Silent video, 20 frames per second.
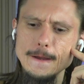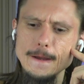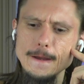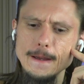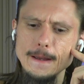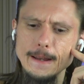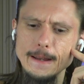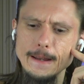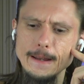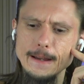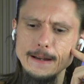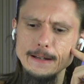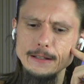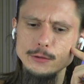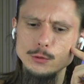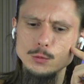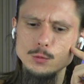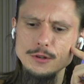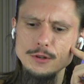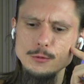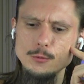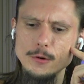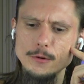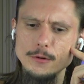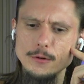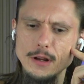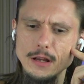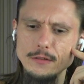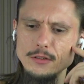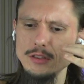And we
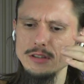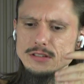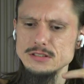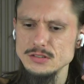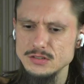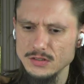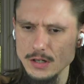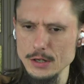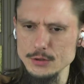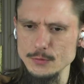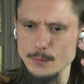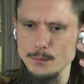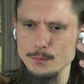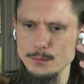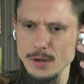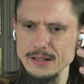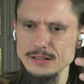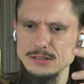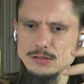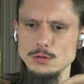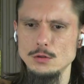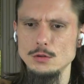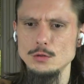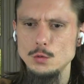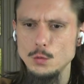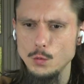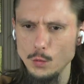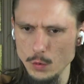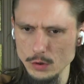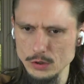were having this discussion based
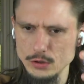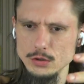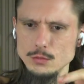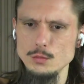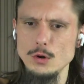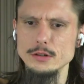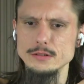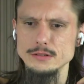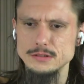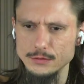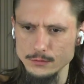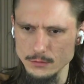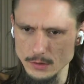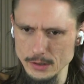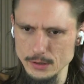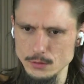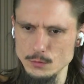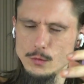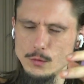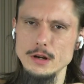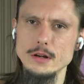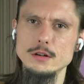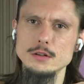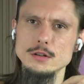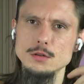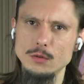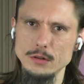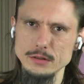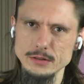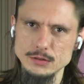on what he wants, right? Where
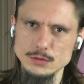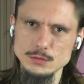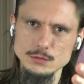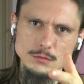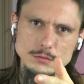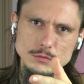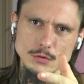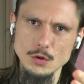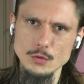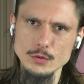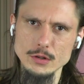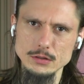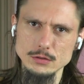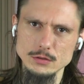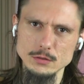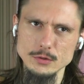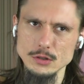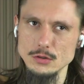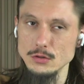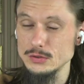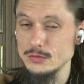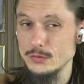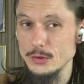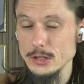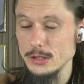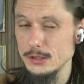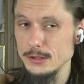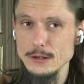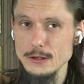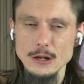he wants to go into, because
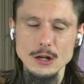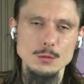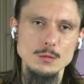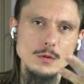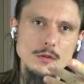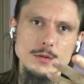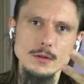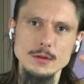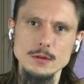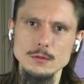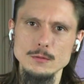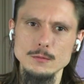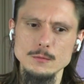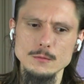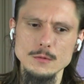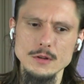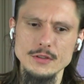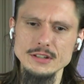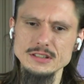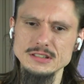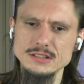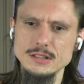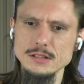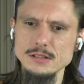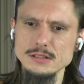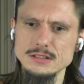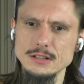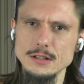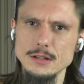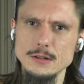frankly, with his
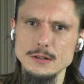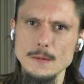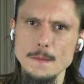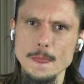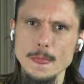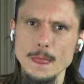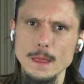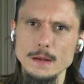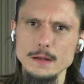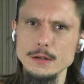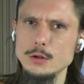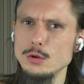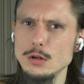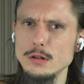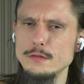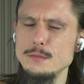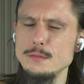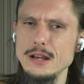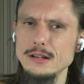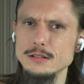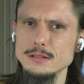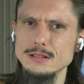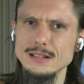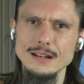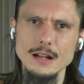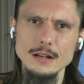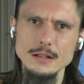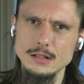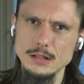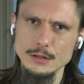skill set, he could have made it in
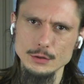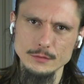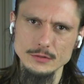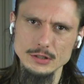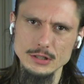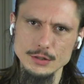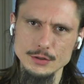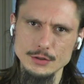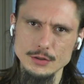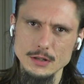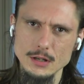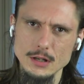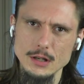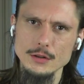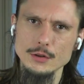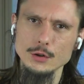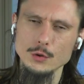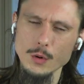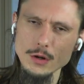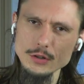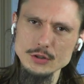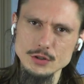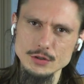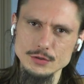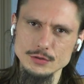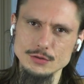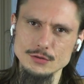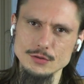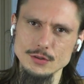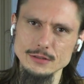any kind of niche. The question
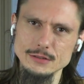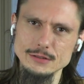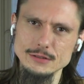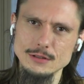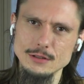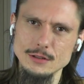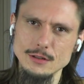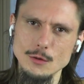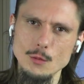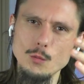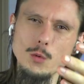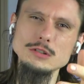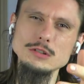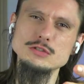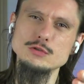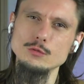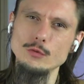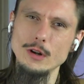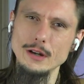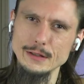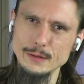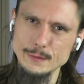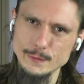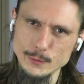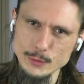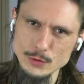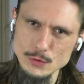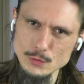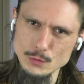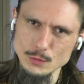is just, what's right
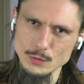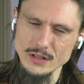for you?